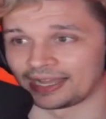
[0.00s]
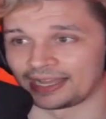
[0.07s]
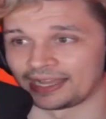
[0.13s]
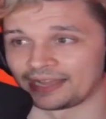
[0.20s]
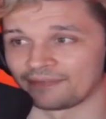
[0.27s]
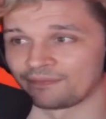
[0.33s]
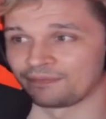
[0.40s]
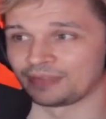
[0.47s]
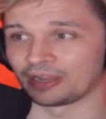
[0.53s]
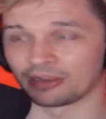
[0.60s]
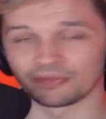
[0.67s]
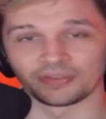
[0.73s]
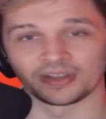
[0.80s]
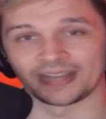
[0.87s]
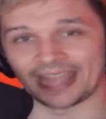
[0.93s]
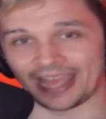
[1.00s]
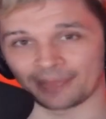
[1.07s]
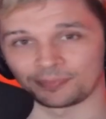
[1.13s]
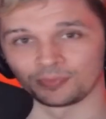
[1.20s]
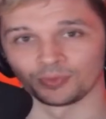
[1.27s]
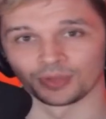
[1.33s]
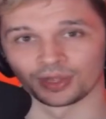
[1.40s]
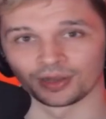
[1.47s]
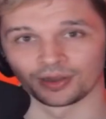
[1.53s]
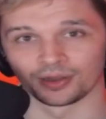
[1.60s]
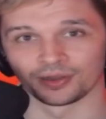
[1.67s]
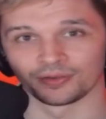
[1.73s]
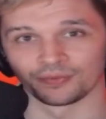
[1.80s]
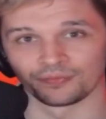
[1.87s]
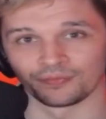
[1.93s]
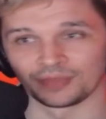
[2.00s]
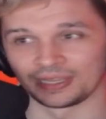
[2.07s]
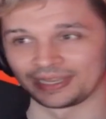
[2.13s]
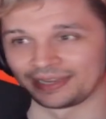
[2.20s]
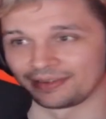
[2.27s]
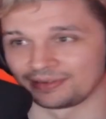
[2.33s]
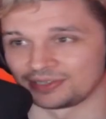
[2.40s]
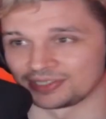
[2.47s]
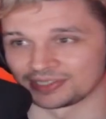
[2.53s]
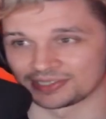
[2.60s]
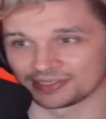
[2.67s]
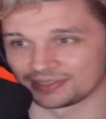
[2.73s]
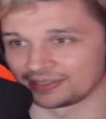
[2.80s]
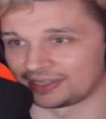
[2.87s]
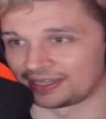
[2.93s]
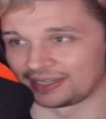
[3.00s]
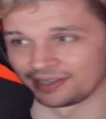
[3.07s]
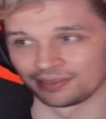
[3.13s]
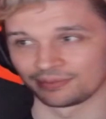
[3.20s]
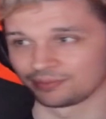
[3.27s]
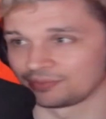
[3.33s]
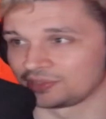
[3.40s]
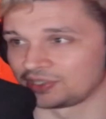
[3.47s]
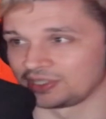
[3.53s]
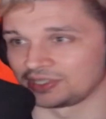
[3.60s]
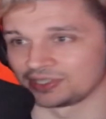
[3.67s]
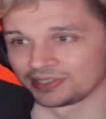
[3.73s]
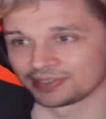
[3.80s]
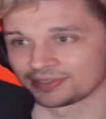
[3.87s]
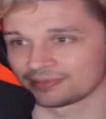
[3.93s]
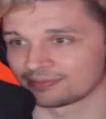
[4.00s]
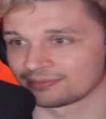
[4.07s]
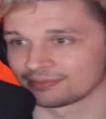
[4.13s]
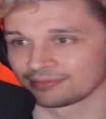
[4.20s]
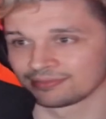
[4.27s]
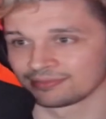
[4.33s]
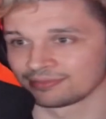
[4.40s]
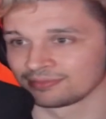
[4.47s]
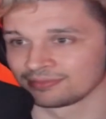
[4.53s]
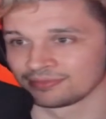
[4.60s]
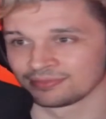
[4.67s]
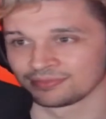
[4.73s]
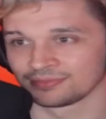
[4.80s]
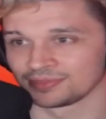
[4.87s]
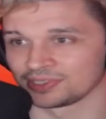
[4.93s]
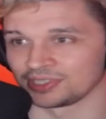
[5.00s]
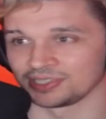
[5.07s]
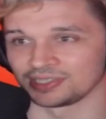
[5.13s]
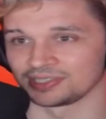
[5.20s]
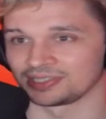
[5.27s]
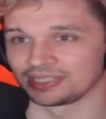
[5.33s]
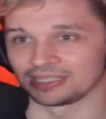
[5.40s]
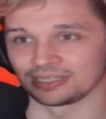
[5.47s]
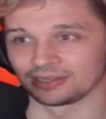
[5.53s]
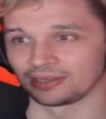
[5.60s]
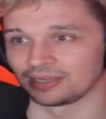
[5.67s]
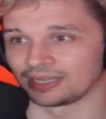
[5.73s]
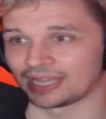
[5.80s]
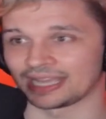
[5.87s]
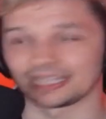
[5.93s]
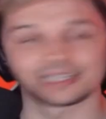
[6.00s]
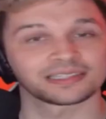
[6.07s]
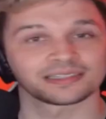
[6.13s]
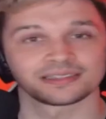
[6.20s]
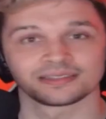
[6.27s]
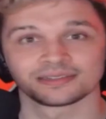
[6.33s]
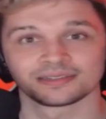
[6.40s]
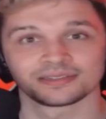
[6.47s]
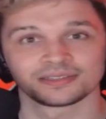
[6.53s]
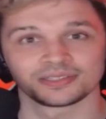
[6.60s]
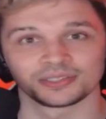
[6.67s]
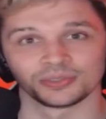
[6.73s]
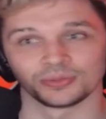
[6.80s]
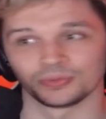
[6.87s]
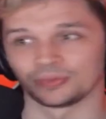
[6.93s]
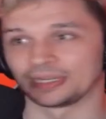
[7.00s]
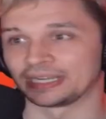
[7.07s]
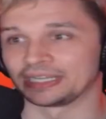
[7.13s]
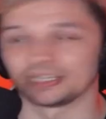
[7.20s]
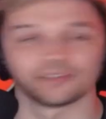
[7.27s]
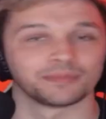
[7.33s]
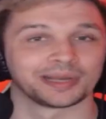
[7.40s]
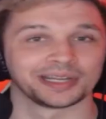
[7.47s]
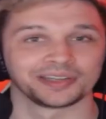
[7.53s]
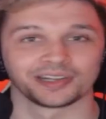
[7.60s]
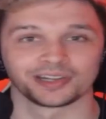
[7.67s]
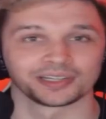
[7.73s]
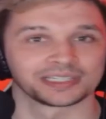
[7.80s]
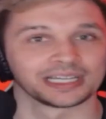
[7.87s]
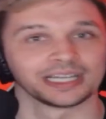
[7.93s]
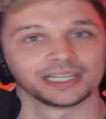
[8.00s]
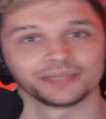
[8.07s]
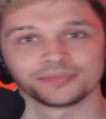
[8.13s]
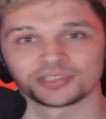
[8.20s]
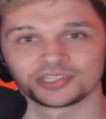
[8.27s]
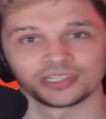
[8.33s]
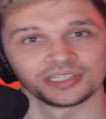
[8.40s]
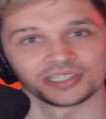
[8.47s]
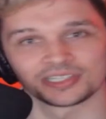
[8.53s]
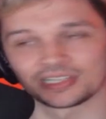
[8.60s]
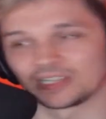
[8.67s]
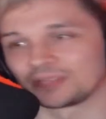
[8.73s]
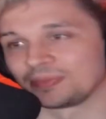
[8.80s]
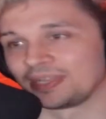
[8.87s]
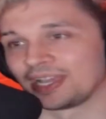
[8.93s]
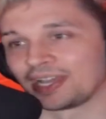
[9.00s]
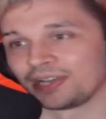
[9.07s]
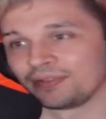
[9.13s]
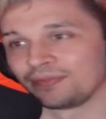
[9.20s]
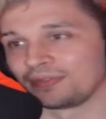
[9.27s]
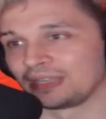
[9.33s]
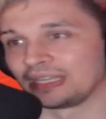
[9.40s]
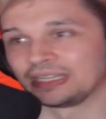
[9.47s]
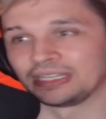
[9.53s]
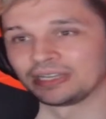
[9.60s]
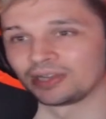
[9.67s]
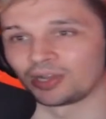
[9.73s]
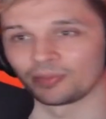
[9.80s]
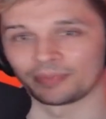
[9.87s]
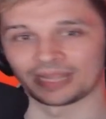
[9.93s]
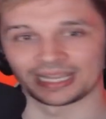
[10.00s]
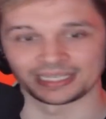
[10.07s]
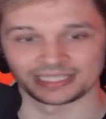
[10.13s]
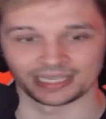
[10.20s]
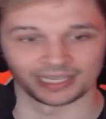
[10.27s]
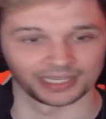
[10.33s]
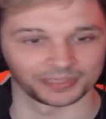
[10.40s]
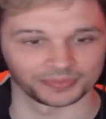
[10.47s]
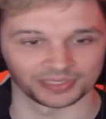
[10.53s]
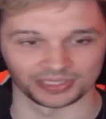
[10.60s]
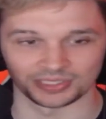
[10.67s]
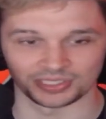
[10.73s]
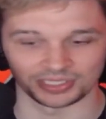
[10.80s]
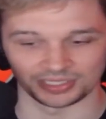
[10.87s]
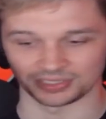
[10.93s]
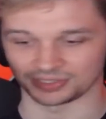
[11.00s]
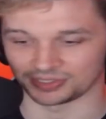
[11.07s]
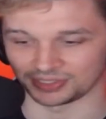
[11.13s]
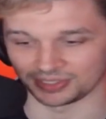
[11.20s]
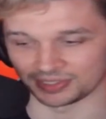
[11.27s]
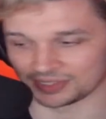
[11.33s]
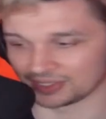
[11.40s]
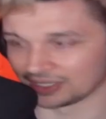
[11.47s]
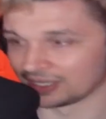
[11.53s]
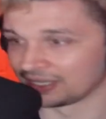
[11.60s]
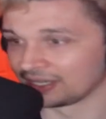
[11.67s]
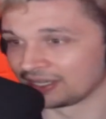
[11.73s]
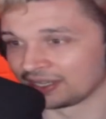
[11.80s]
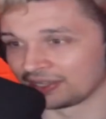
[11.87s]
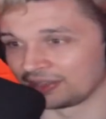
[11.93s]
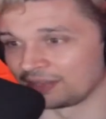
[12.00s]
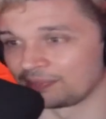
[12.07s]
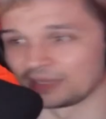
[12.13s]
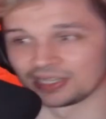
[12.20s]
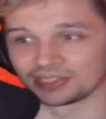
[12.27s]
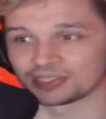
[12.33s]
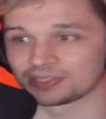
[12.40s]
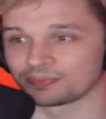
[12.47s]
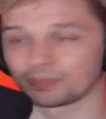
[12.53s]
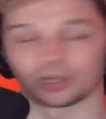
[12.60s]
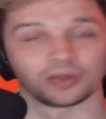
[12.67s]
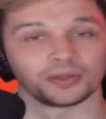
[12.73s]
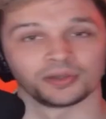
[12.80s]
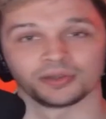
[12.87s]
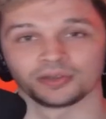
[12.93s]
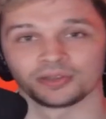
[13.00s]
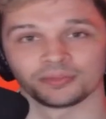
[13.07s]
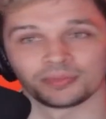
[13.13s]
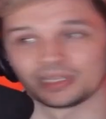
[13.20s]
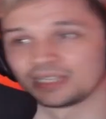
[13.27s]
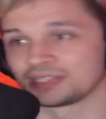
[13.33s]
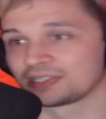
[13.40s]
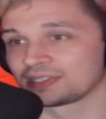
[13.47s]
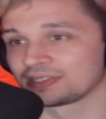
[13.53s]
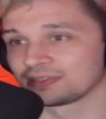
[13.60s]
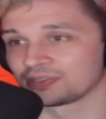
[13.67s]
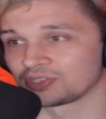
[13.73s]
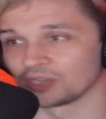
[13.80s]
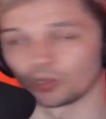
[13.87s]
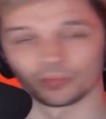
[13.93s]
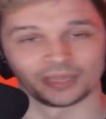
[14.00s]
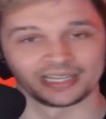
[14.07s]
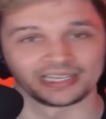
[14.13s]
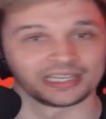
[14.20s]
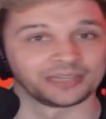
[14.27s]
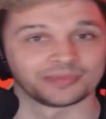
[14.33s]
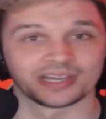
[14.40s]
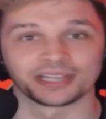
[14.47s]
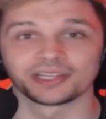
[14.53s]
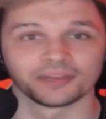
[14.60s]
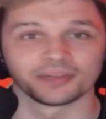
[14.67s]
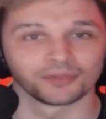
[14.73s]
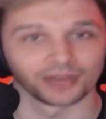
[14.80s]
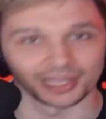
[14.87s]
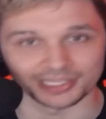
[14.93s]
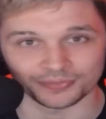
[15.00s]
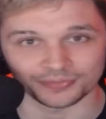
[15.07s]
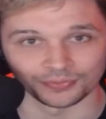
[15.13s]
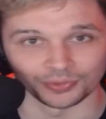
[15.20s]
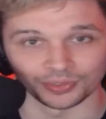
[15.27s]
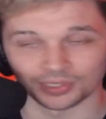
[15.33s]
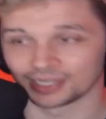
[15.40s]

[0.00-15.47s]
very, very happy with her, and just she is the light to any of my dark times. She just gets me out of any and all bad times, and she is just the best partner, the best soulmate anybody could ever ask for.